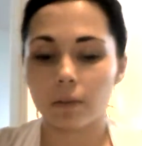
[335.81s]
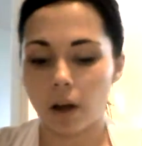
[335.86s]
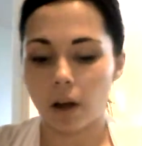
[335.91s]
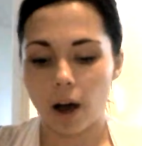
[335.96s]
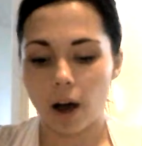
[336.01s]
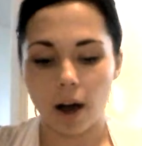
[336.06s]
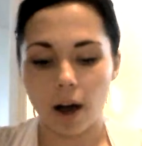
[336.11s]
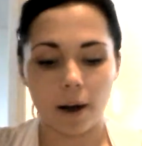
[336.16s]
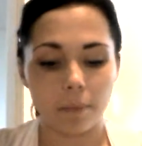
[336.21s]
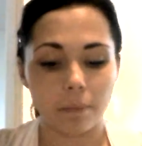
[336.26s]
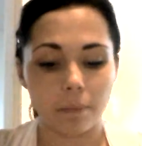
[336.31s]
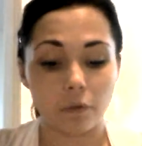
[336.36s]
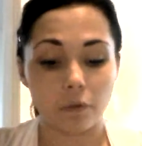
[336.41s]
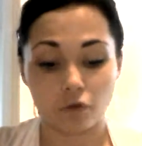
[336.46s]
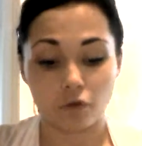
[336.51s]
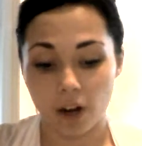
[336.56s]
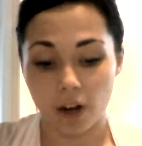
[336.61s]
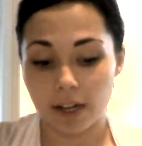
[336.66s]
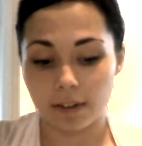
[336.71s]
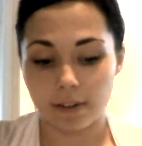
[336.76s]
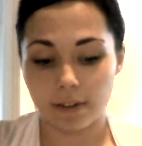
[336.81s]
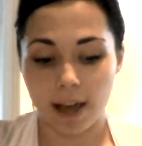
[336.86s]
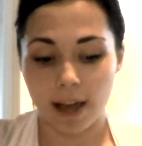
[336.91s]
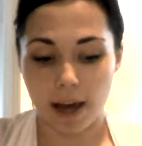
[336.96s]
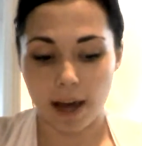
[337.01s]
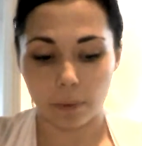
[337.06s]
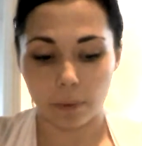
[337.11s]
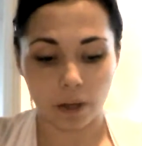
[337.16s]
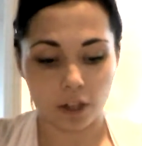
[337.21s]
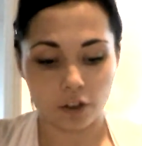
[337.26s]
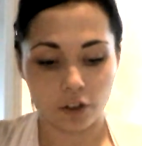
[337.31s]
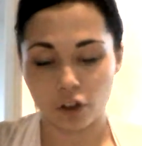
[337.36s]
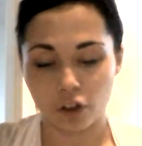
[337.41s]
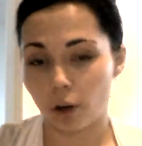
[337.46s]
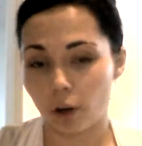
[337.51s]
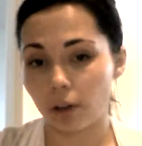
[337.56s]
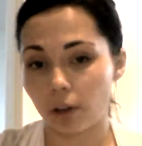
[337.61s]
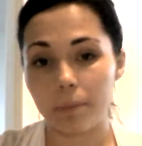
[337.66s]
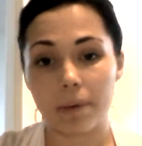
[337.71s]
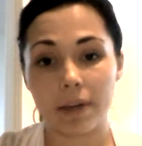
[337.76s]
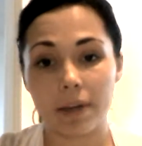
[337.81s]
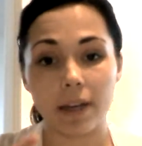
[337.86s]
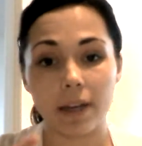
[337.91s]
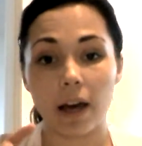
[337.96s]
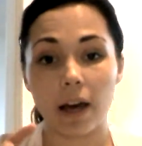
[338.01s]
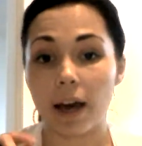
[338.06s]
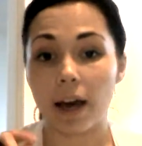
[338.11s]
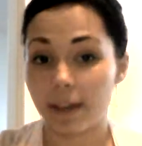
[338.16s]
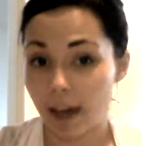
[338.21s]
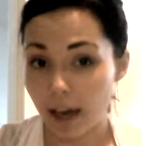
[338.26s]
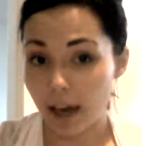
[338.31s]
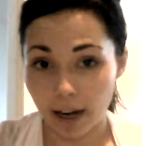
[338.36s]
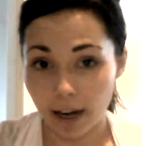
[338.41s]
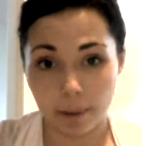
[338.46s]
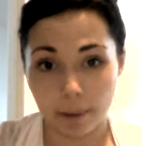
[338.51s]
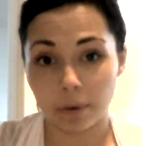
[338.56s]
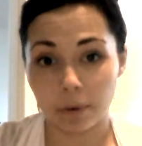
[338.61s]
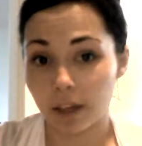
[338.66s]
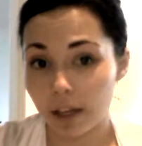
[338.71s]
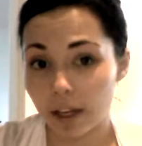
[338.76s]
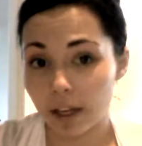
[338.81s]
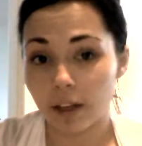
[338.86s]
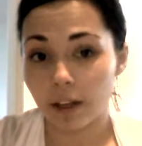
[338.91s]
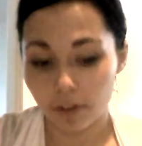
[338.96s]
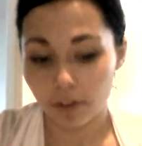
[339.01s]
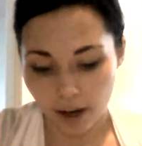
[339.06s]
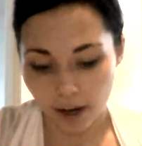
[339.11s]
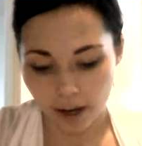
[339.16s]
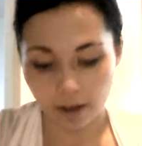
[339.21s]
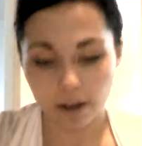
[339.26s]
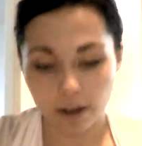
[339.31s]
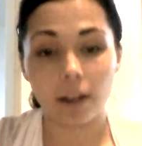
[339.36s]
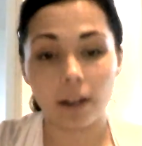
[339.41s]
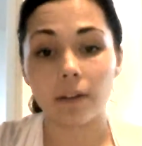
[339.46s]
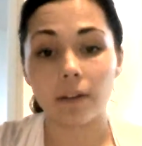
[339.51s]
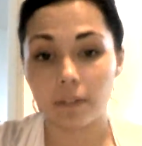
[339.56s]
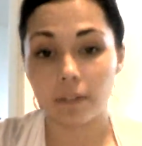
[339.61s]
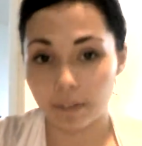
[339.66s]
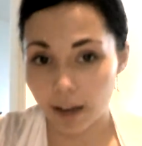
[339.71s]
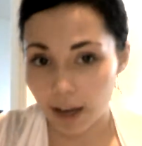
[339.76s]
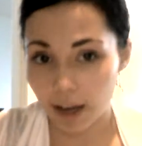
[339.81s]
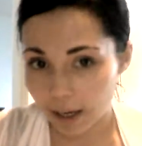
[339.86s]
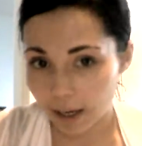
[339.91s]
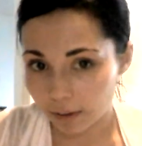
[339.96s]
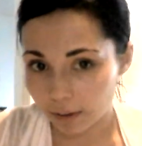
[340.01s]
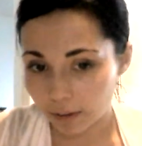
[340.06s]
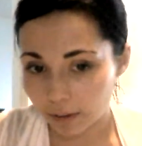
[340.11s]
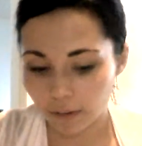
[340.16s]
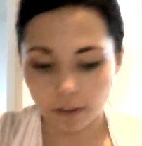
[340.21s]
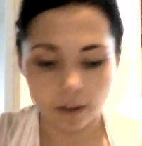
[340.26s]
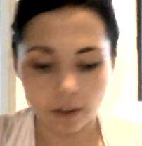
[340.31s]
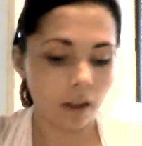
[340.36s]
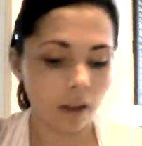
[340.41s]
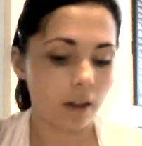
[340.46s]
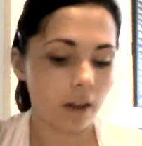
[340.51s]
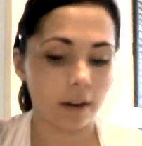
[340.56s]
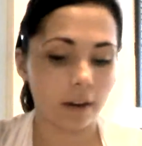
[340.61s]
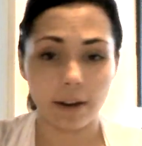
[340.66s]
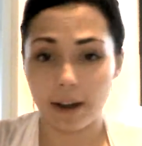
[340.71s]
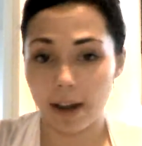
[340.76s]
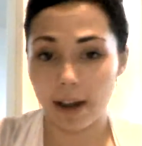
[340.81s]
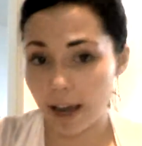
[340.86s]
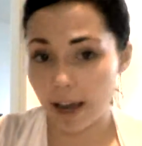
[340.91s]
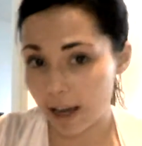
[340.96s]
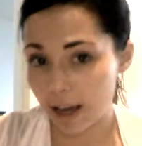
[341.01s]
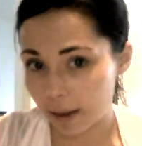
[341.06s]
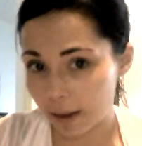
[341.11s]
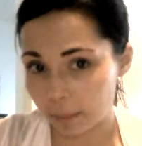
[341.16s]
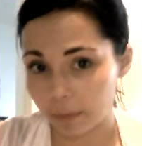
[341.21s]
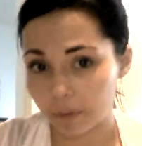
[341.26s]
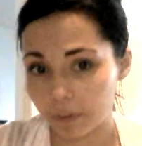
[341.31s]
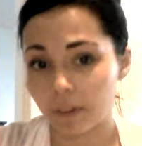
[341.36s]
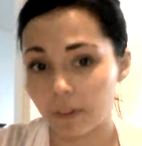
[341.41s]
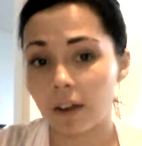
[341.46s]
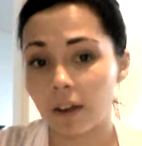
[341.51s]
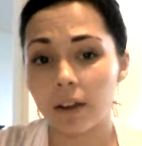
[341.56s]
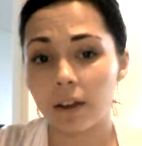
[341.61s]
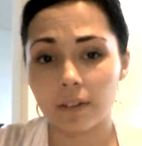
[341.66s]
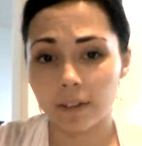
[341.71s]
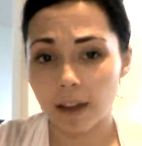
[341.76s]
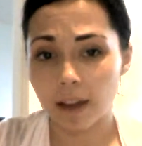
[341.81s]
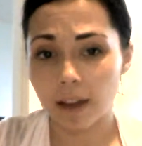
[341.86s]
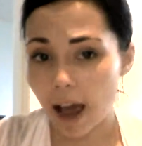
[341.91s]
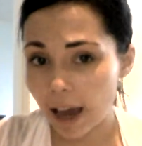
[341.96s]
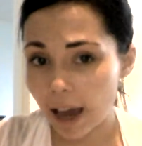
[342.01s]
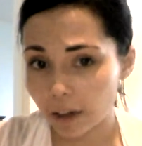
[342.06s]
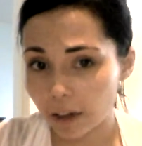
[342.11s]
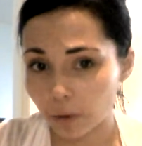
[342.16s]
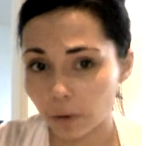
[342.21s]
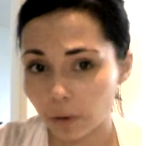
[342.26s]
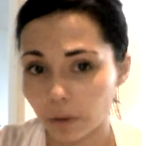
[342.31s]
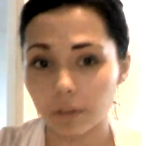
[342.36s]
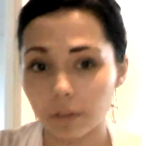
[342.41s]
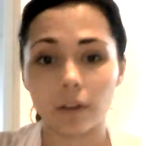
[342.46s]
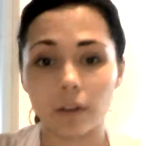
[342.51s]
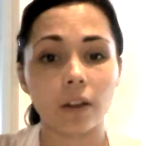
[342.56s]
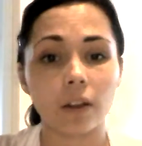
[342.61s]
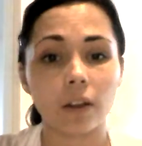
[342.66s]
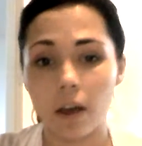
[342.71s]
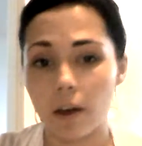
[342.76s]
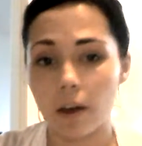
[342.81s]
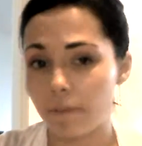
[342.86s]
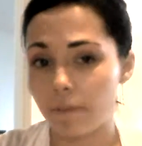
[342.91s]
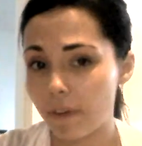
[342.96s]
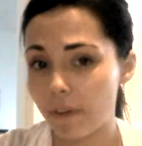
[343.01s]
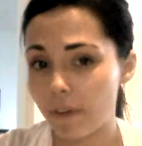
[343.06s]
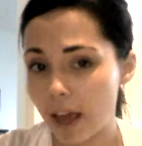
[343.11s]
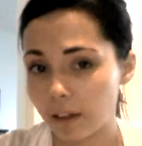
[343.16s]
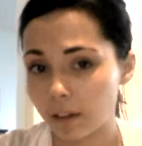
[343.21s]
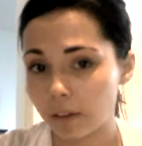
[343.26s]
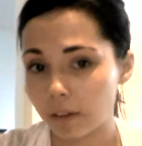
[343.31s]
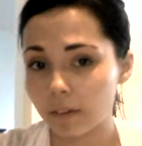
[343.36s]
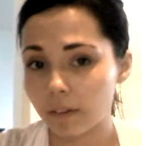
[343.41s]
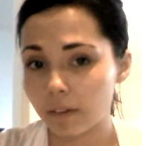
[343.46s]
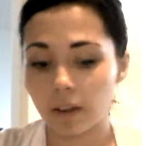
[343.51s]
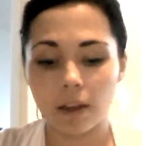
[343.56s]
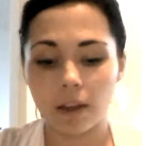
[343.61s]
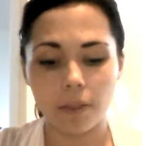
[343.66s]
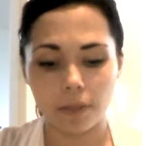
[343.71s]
write down. It should only be, again, I'm going to iterate, dates, names, titles, events.